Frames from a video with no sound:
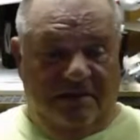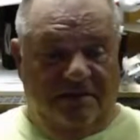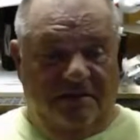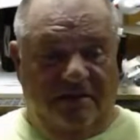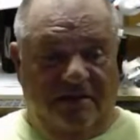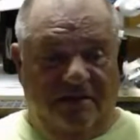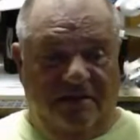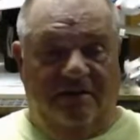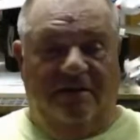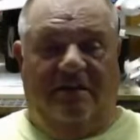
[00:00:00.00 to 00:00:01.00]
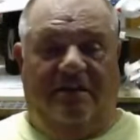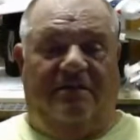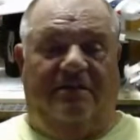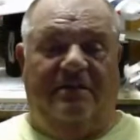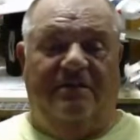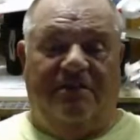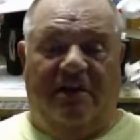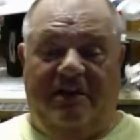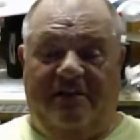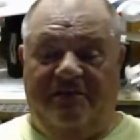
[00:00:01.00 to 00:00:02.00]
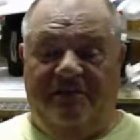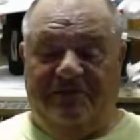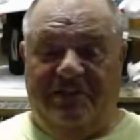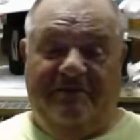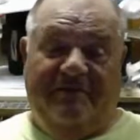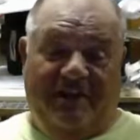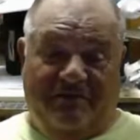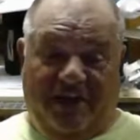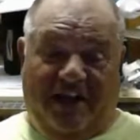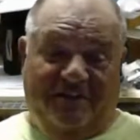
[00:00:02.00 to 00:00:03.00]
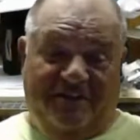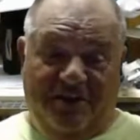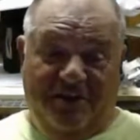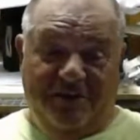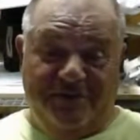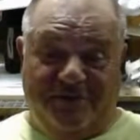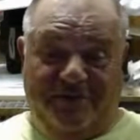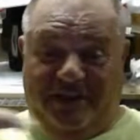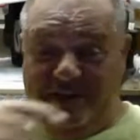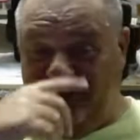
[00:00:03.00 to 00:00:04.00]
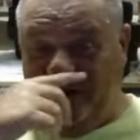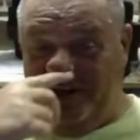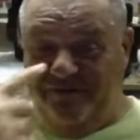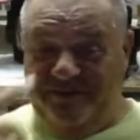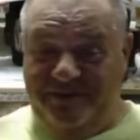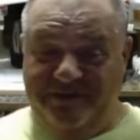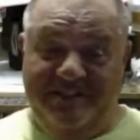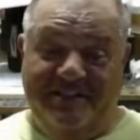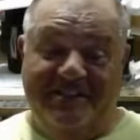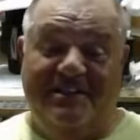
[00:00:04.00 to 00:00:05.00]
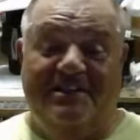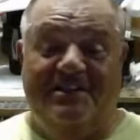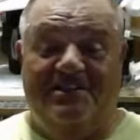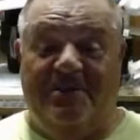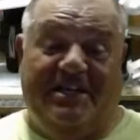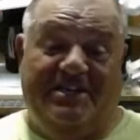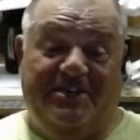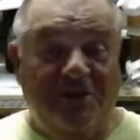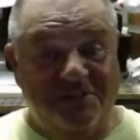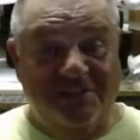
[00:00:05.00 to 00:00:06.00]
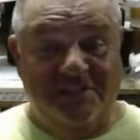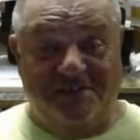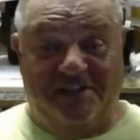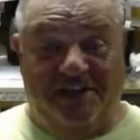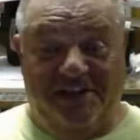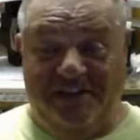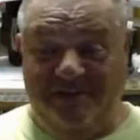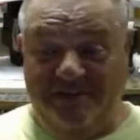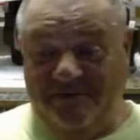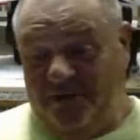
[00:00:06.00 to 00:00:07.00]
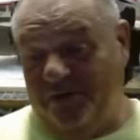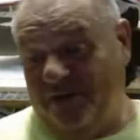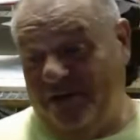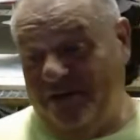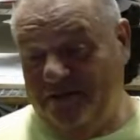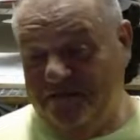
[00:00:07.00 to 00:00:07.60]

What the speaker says: Good E-flite F-15. Man, I forgot the nose for the E-flite F-15. So we had a noseless flight. It flew well.